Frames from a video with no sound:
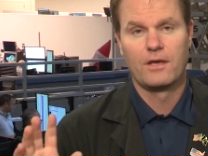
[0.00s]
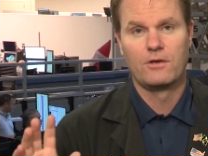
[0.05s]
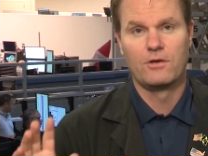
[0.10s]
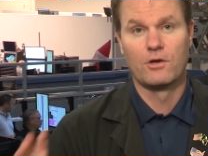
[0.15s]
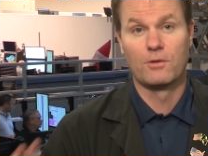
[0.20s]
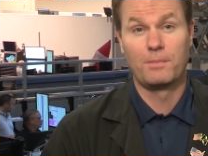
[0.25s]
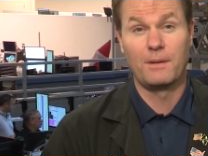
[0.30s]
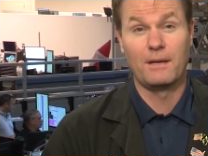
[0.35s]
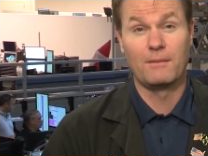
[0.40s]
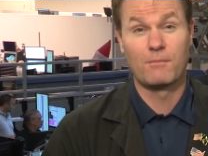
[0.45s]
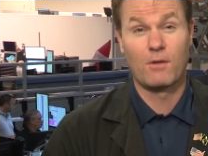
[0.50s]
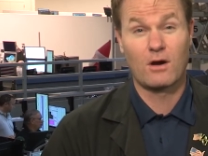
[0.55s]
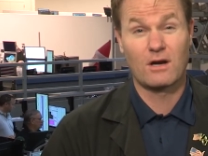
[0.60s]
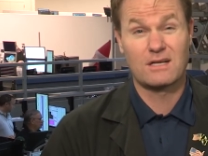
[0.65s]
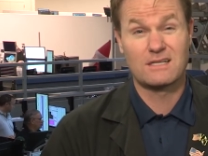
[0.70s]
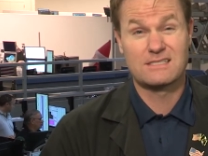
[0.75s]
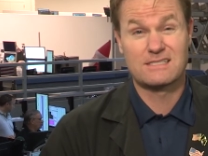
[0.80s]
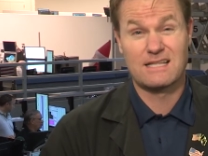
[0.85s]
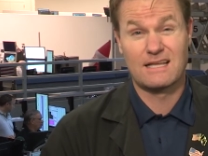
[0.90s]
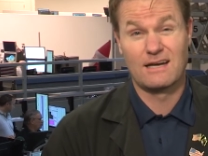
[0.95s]
European
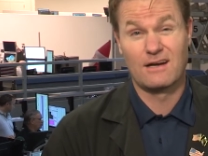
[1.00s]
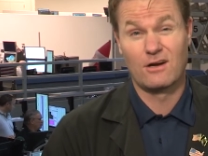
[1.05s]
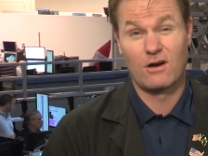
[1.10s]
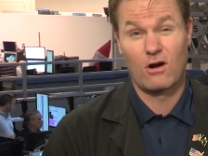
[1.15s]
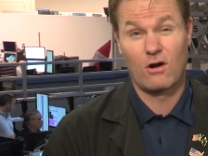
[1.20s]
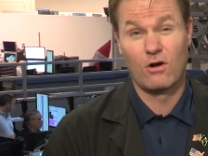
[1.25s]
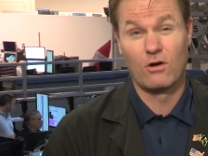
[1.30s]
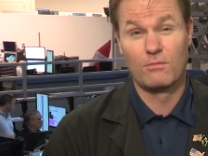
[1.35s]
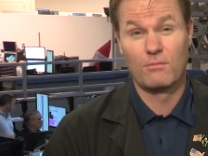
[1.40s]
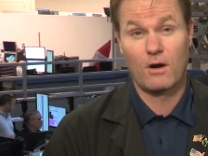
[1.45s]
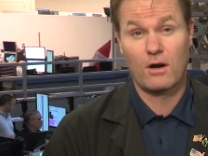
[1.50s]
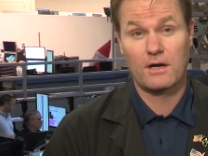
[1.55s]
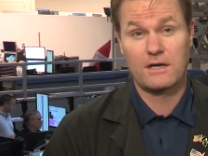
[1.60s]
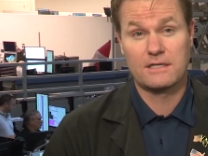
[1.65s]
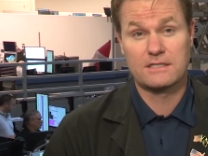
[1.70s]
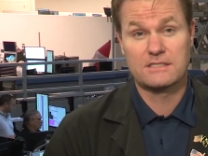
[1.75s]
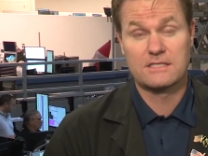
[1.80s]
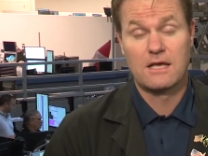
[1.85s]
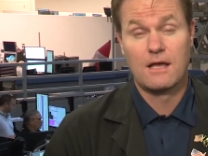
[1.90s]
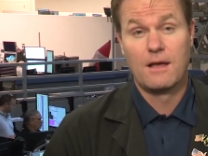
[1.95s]
markets than in our own
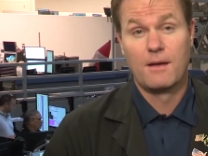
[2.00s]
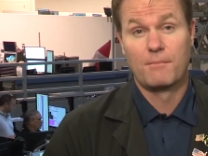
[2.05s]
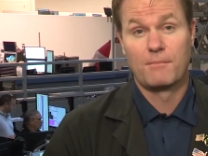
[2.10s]
markets.